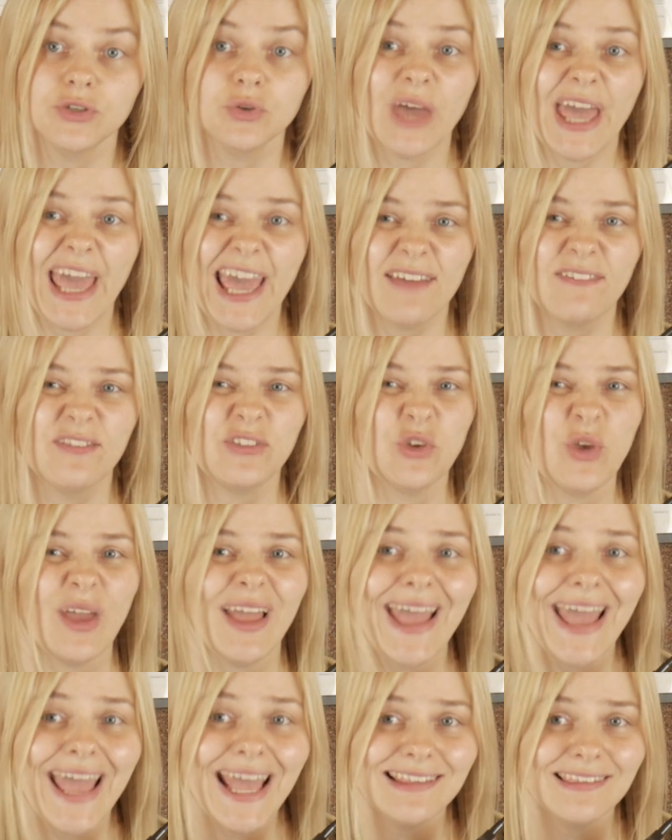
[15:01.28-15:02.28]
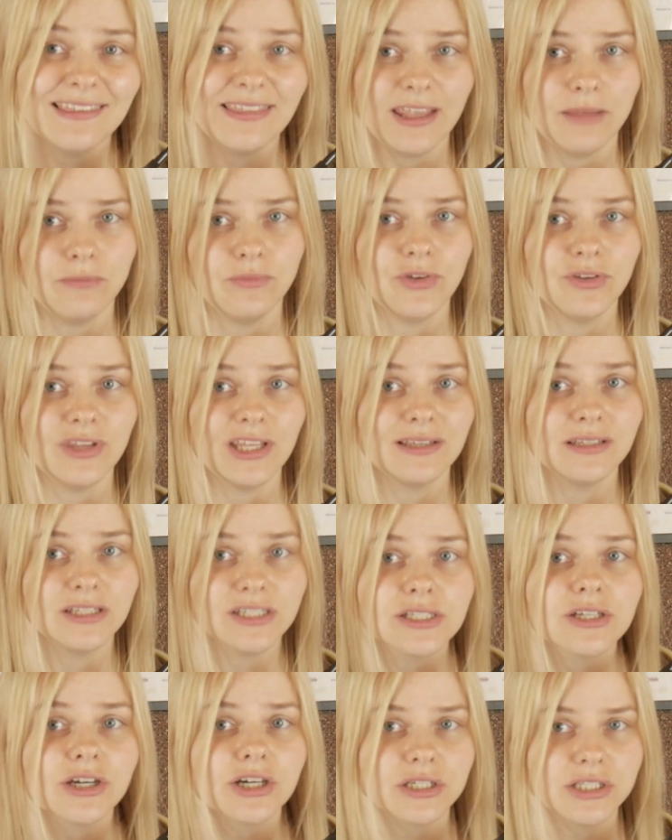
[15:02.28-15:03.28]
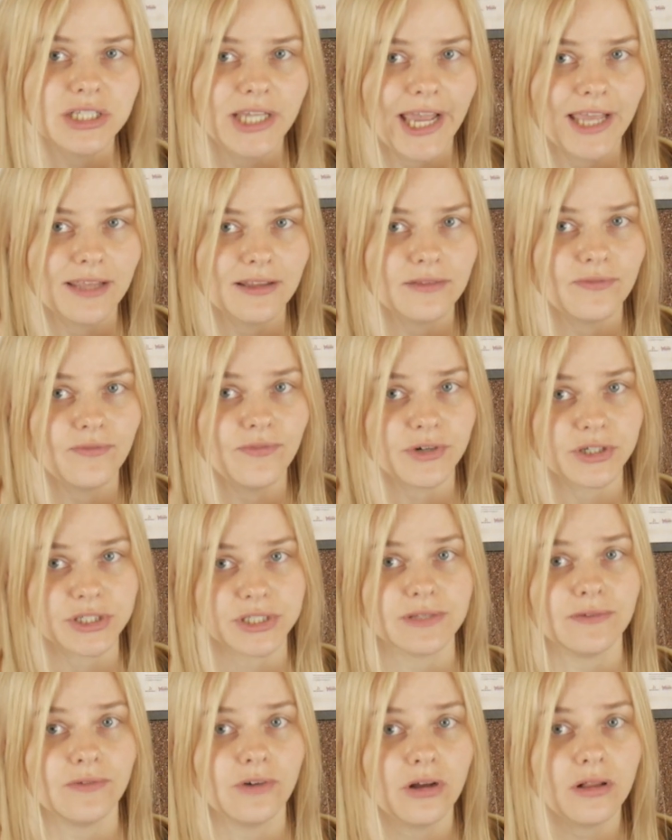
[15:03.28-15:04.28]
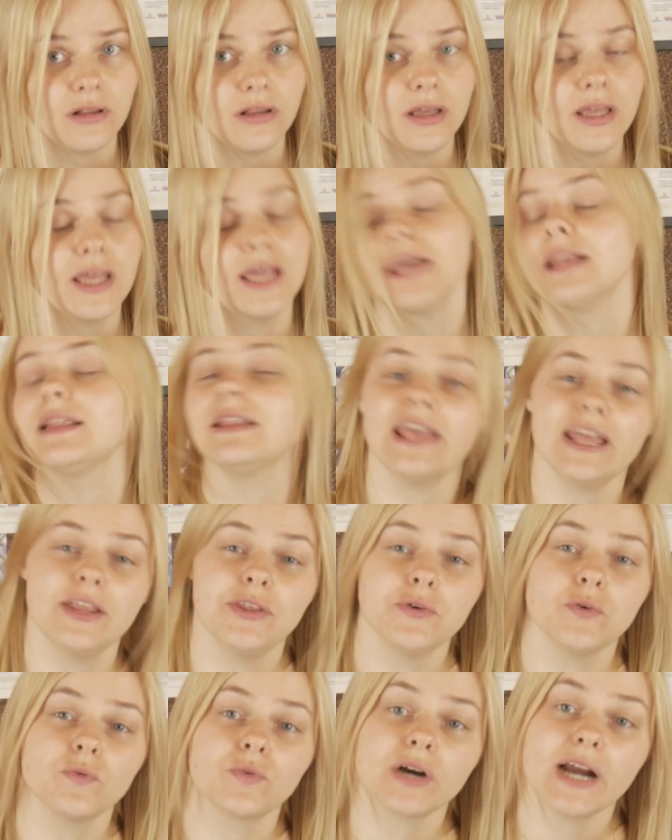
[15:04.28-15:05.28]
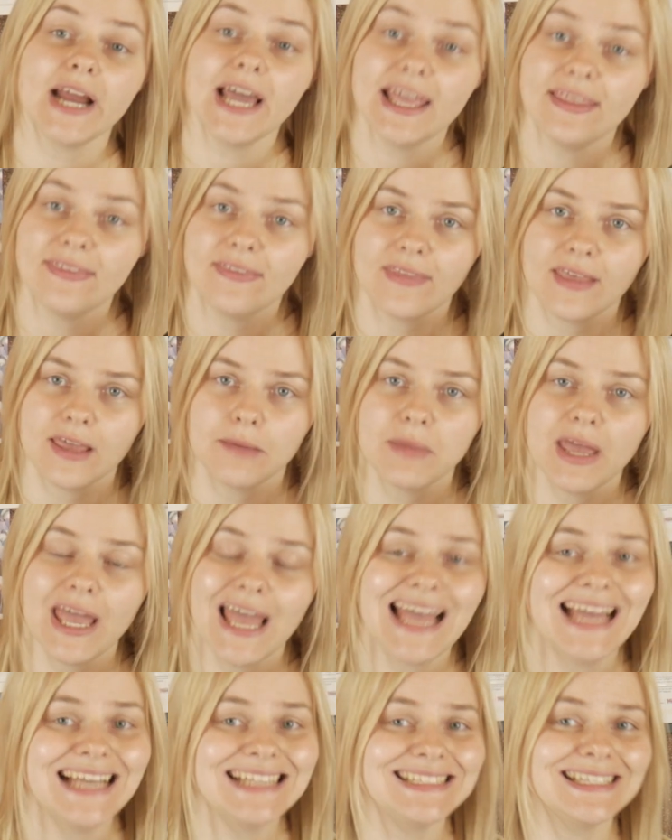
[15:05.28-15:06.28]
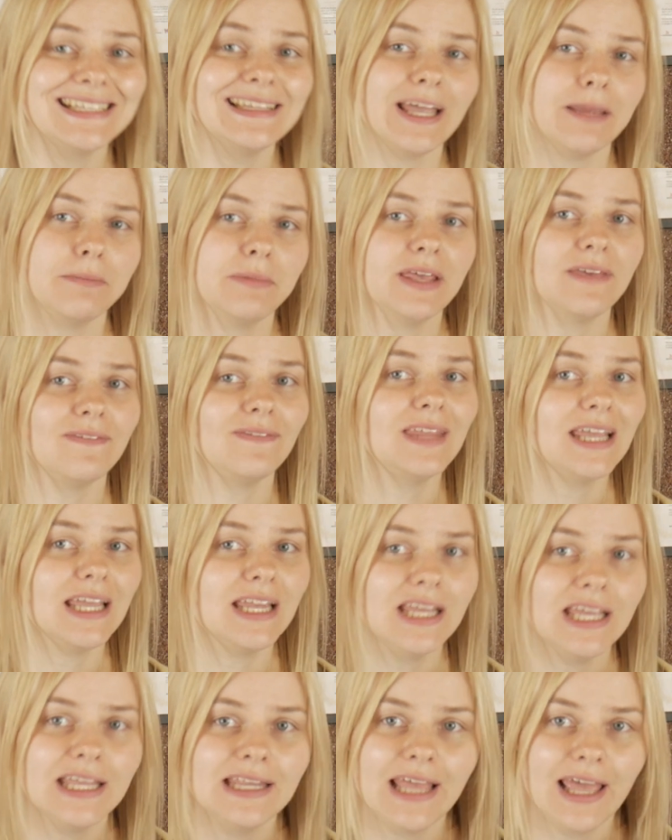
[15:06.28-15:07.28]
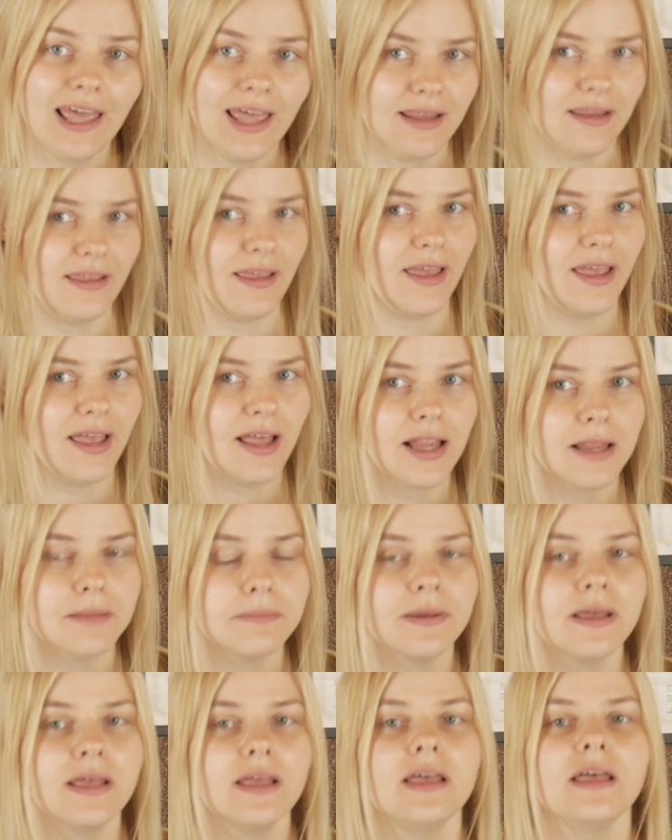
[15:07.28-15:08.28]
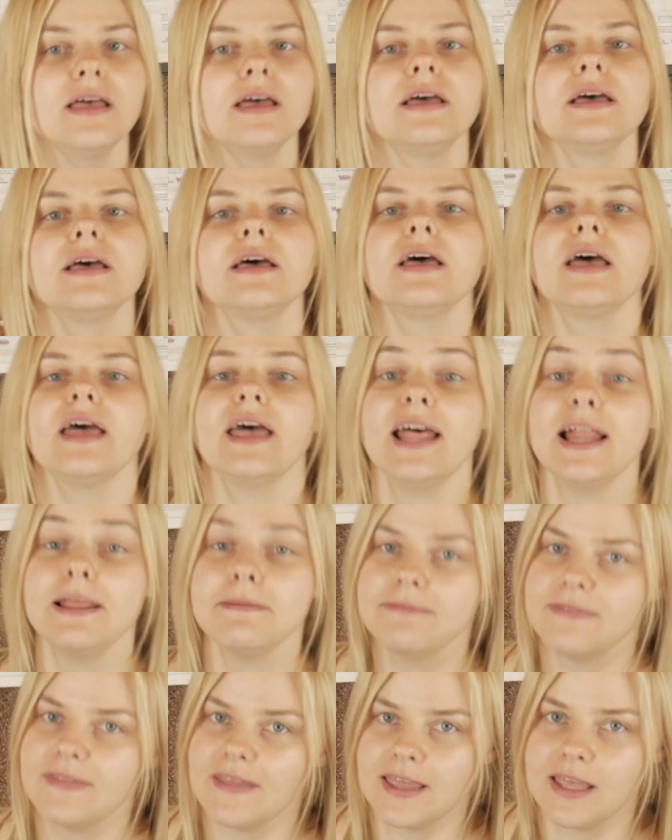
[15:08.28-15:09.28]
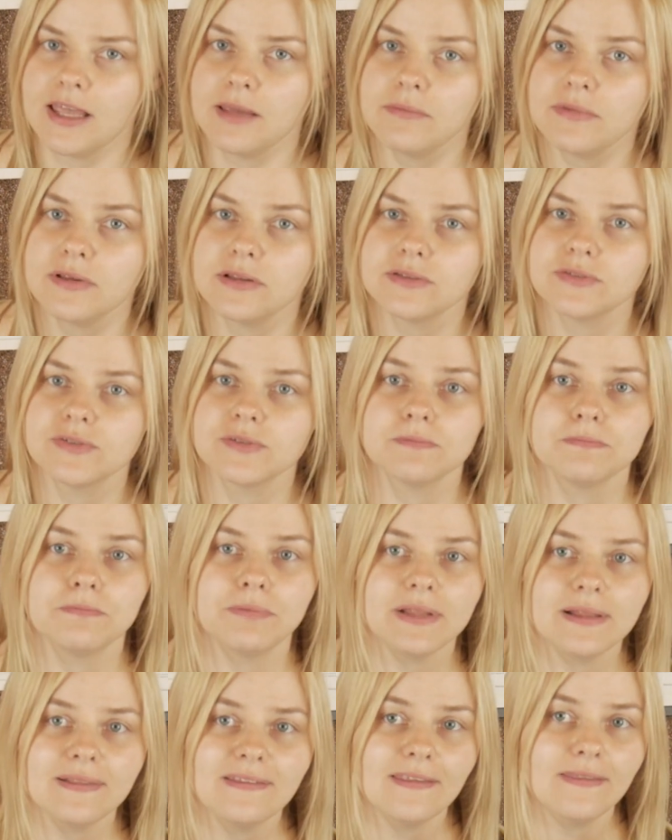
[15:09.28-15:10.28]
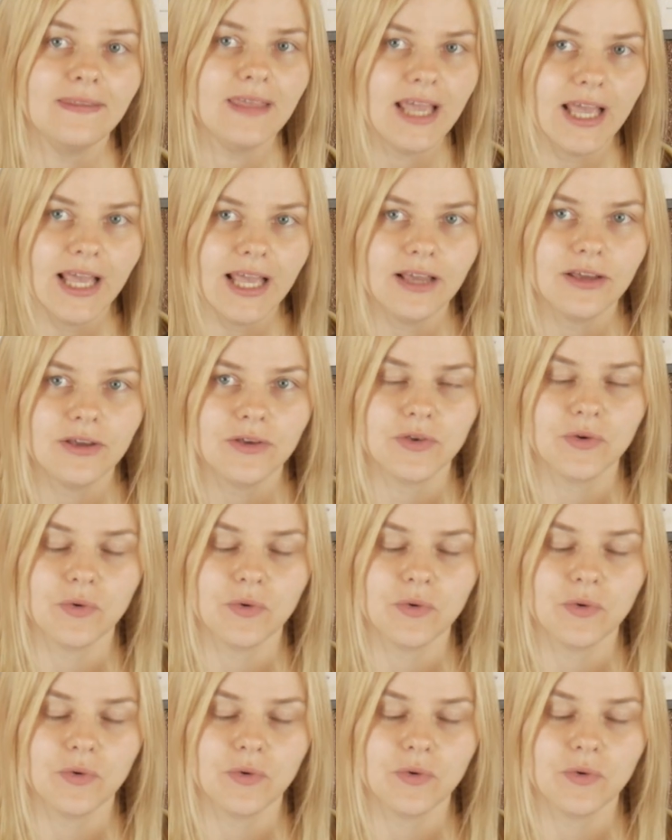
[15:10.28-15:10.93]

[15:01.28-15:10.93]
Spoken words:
You have to add them to the Discord channel first of all. Then you write them, ask them if they need any help them to build a deck.